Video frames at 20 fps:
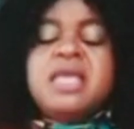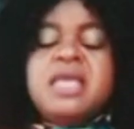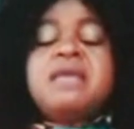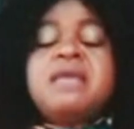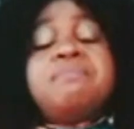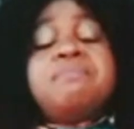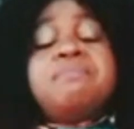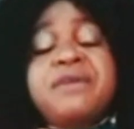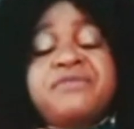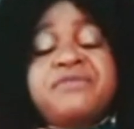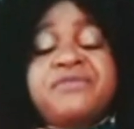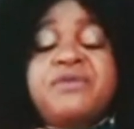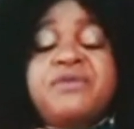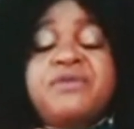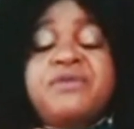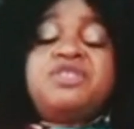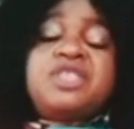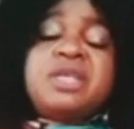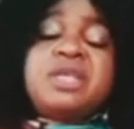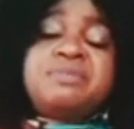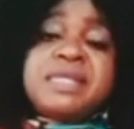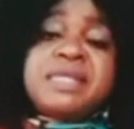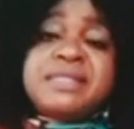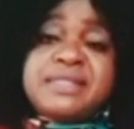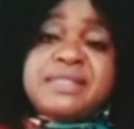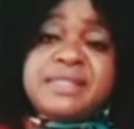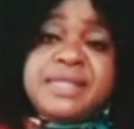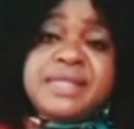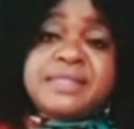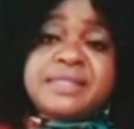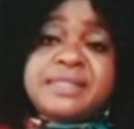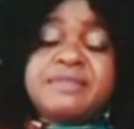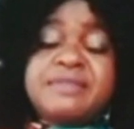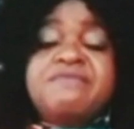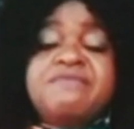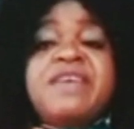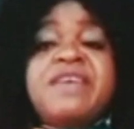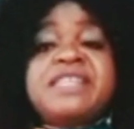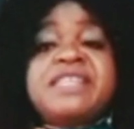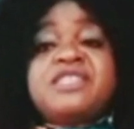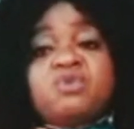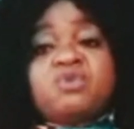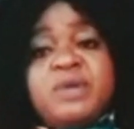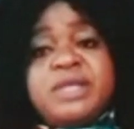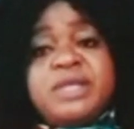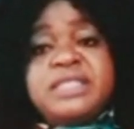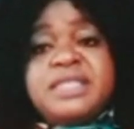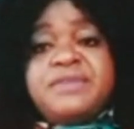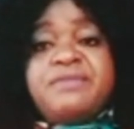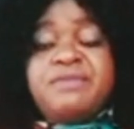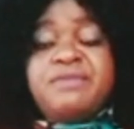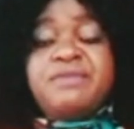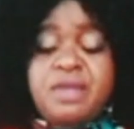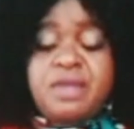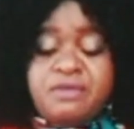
In Matthew chapter 6, verse 20,